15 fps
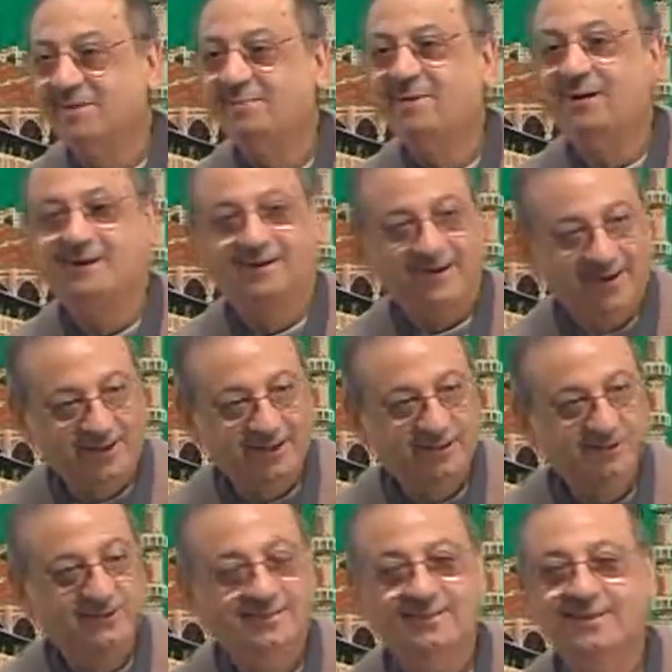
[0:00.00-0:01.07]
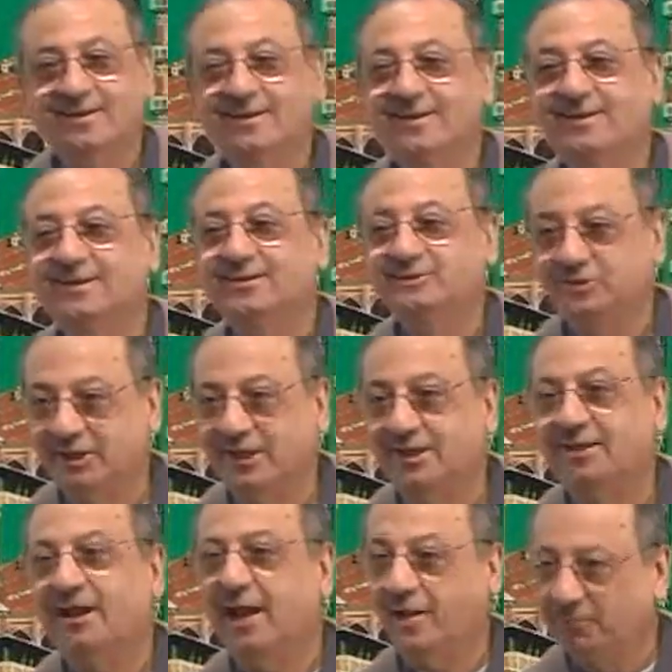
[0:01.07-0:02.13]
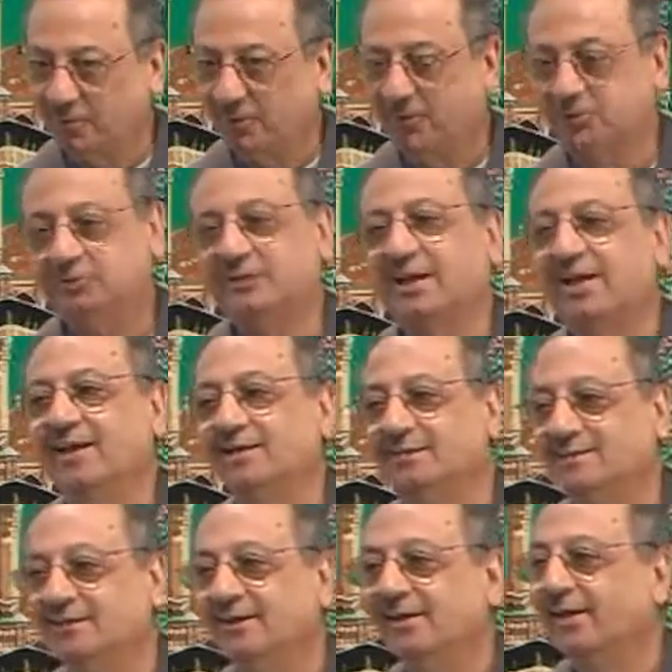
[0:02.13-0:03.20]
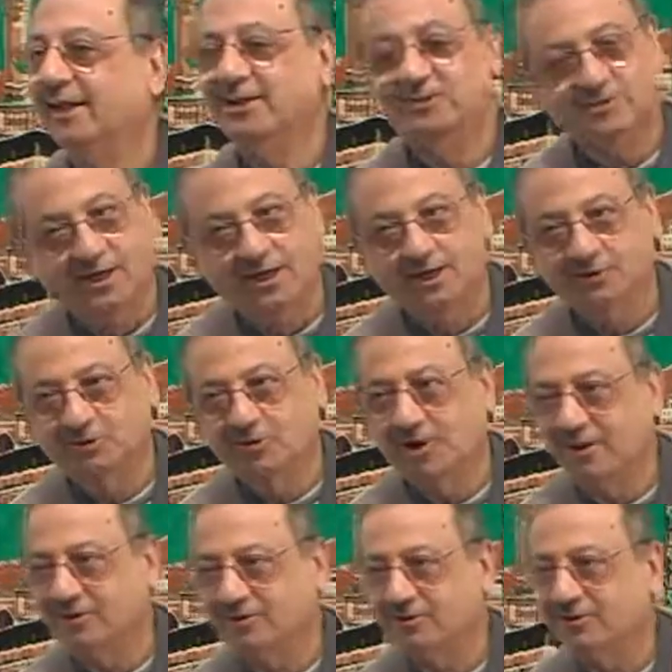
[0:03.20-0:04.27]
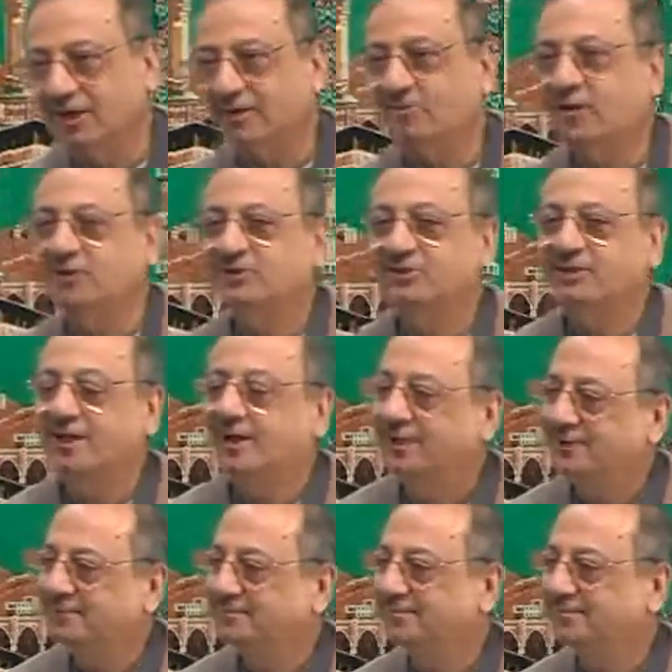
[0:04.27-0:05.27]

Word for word: But let us see it. I'm going to say it. Inshallah, you'll understand. What is ka?